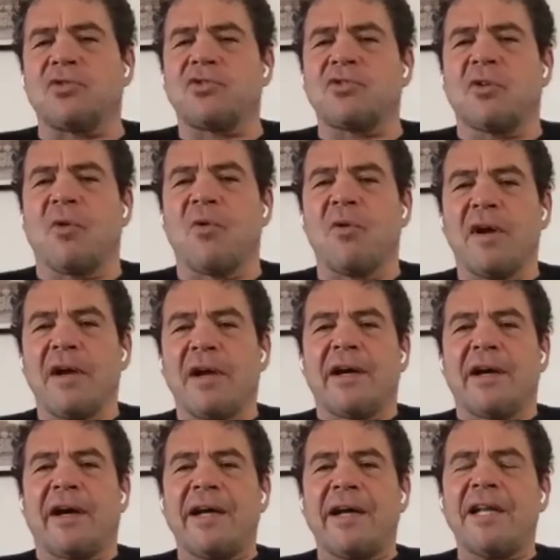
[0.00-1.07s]
So
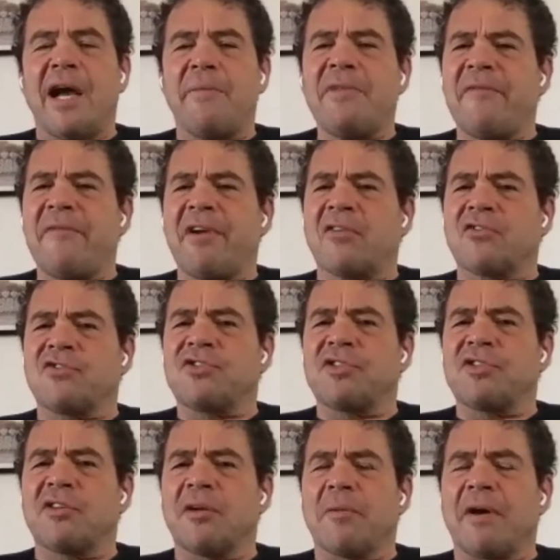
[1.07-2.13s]
I, I'm never
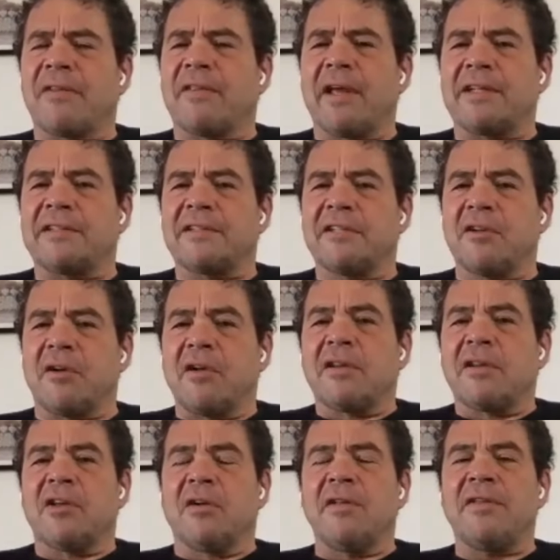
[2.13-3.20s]
concerned about that. You know,
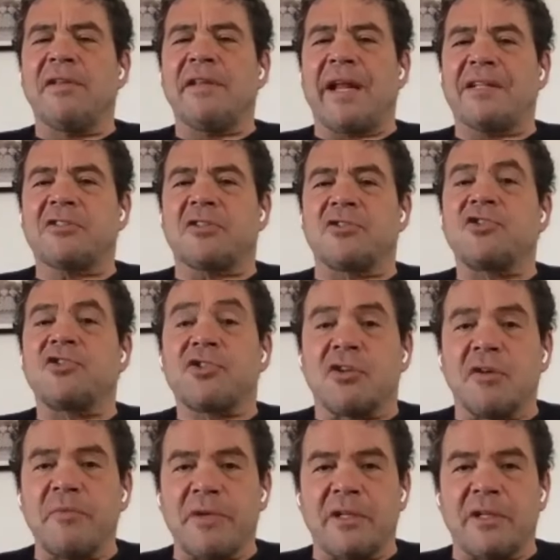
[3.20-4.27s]
the only thing that has
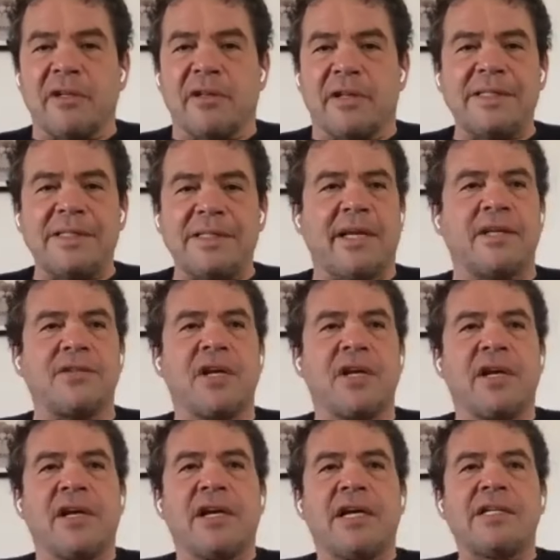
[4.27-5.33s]
concerned me these days
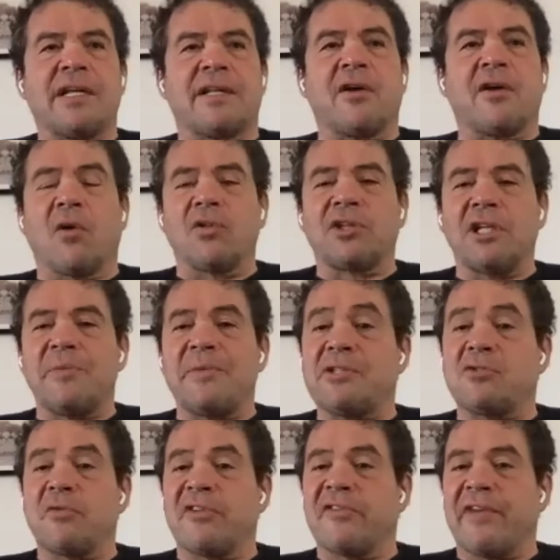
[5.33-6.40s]
is that the whole team needs
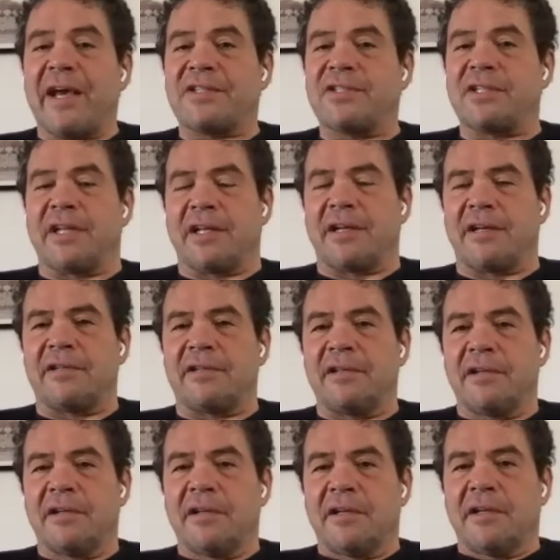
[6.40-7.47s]
to be vaccinated
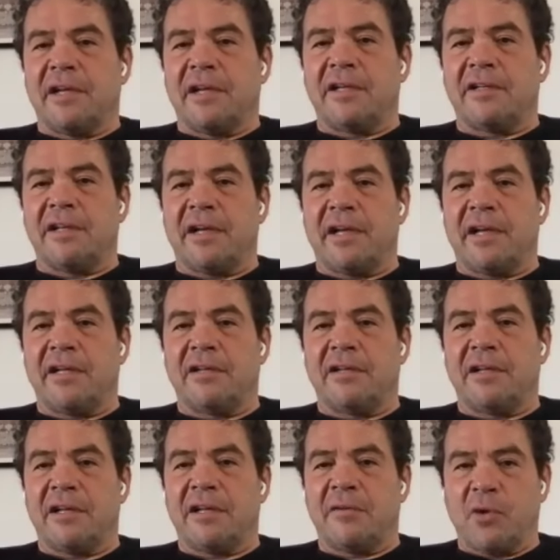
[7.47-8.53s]
and uh, and
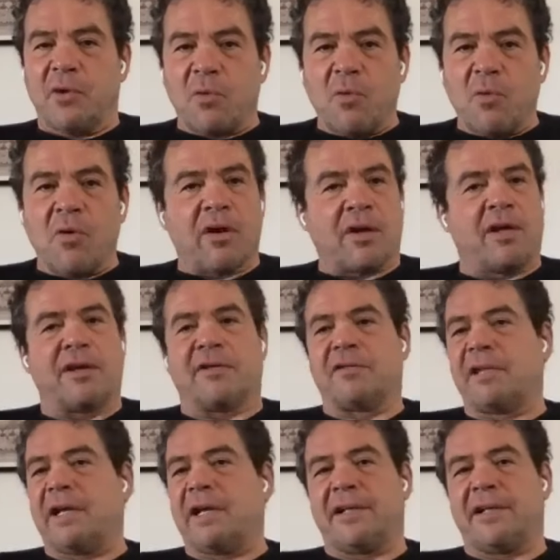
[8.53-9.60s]
and we're working on
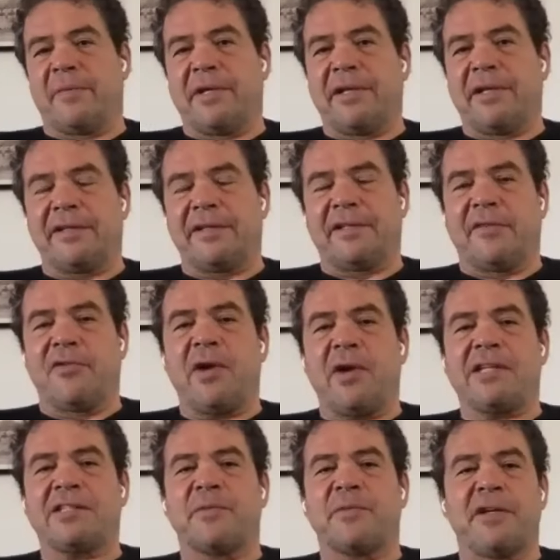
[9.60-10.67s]
that. I mean, that if you
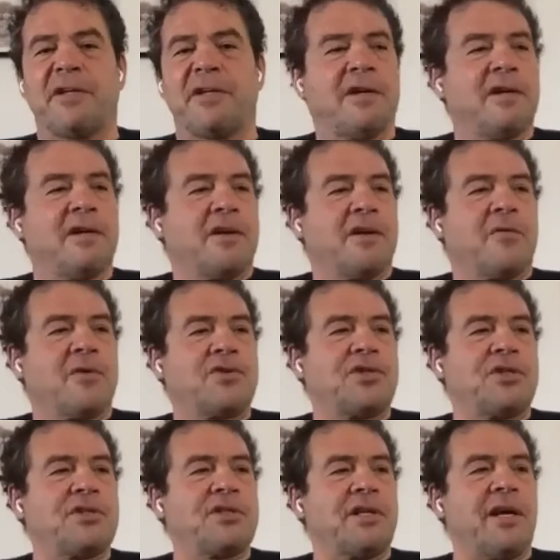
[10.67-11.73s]
ask me, which
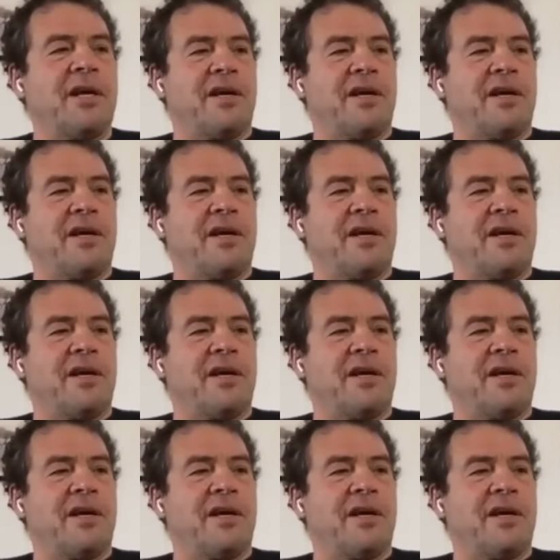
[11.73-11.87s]
is the